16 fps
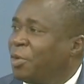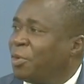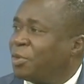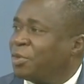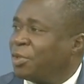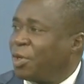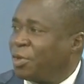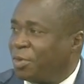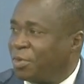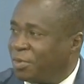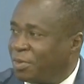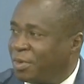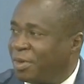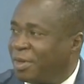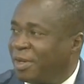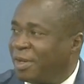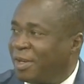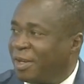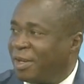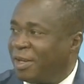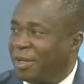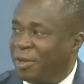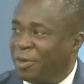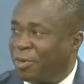sudden.
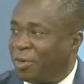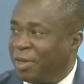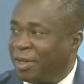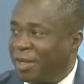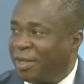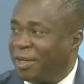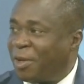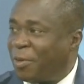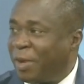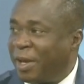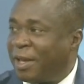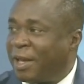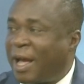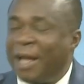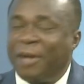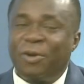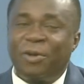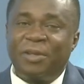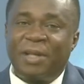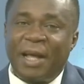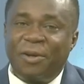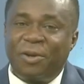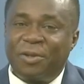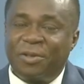In a way, exactly.
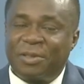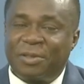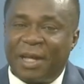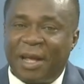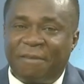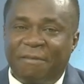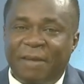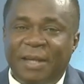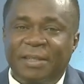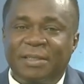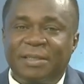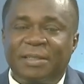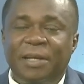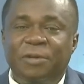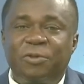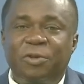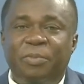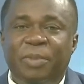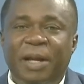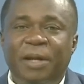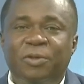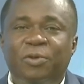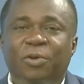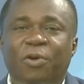I don't advise the central
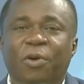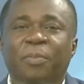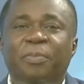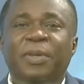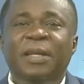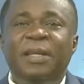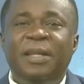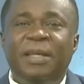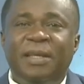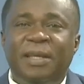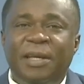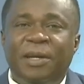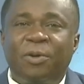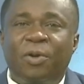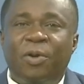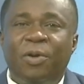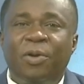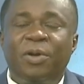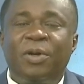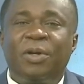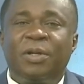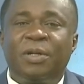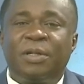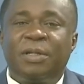bank to completely ignore,
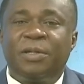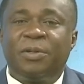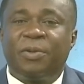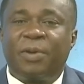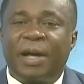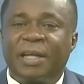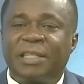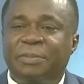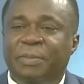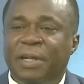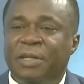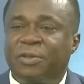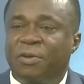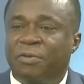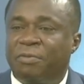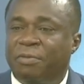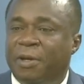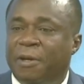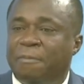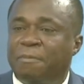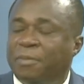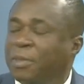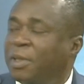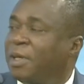aspects
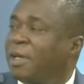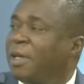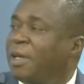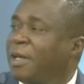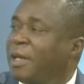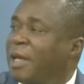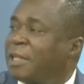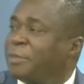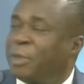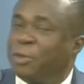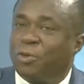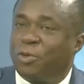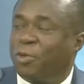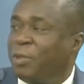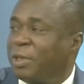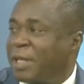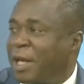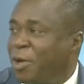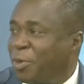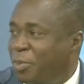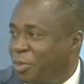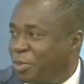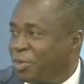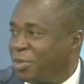to do with
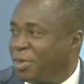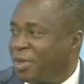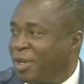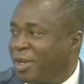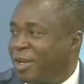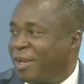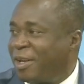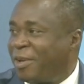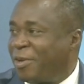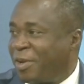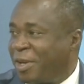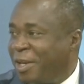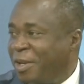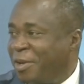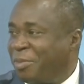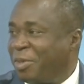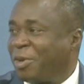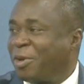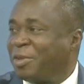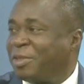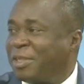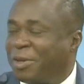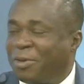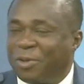outputs, okay?
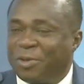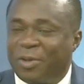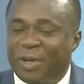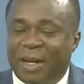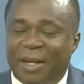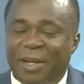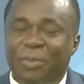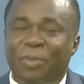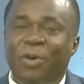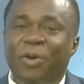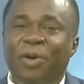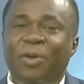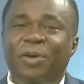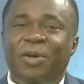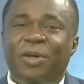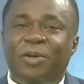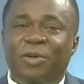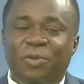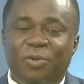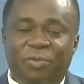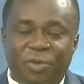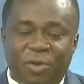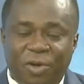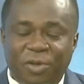Because they go together. The more you
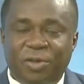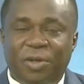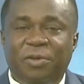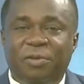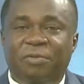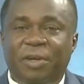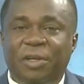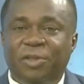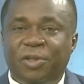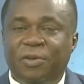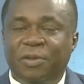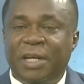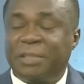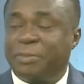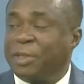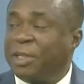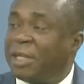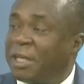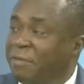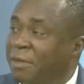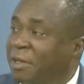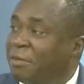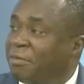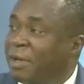focus on inflation, especially
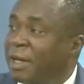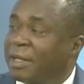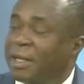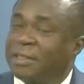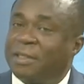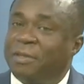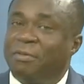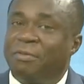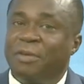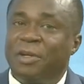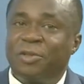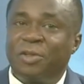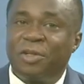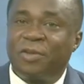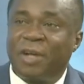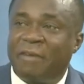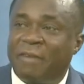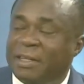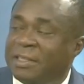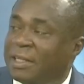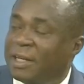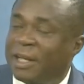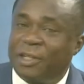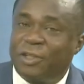given the fact that inflation drivers
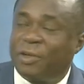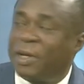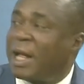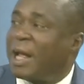in Nigeria